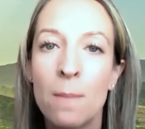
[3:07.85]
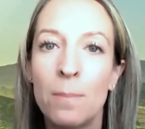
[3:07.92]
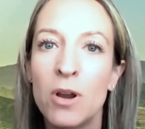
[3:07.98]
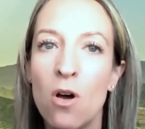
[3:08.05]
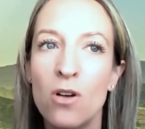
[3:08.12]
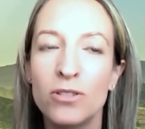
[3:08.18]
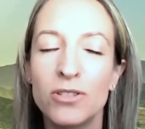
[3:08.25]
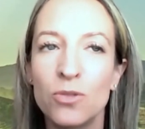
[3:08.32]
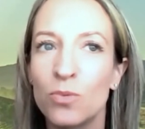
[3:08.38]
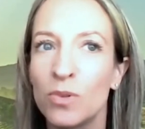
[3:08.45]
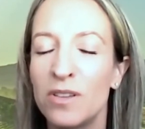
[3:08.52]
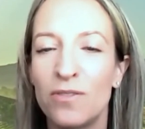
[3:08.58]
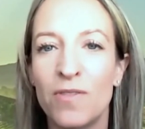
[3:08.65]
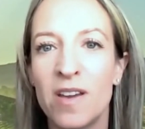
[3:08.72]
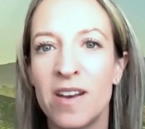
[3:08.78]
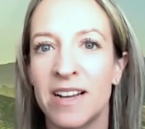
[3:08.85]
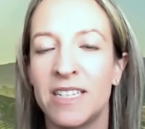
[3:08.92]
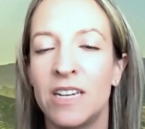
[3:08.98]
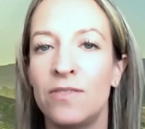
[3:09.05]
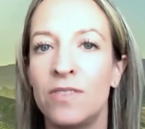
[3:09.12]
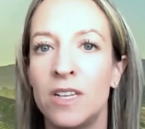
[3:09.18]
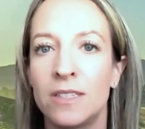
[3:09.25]
but also really fun
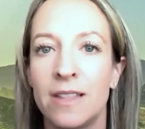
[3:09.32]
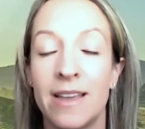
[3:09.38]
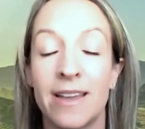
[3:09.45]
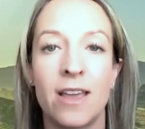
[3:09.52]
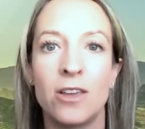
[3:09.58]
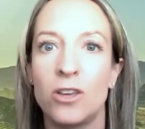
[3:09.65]
activities like